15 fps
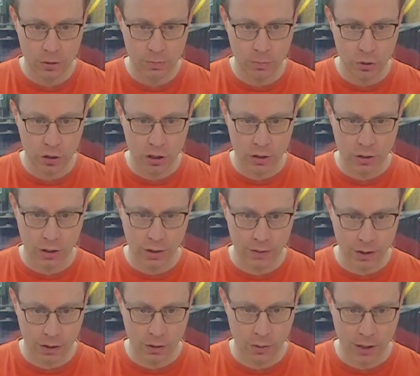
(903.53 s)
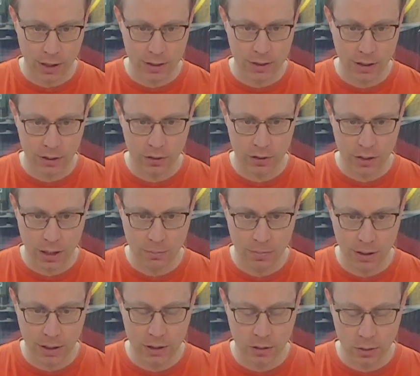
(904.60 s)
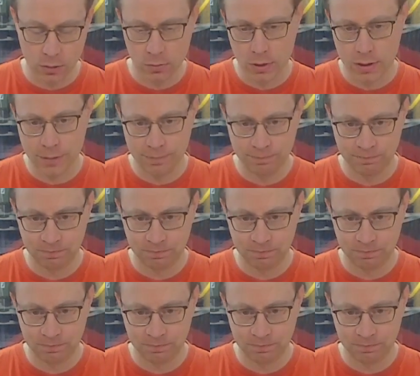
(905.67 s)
position and they go exact the same place always.